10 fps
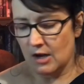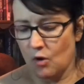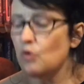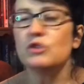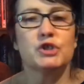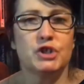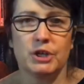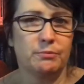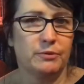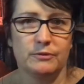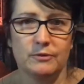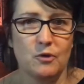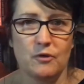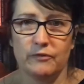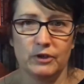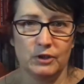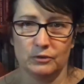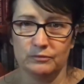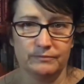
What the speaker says: ownership over you.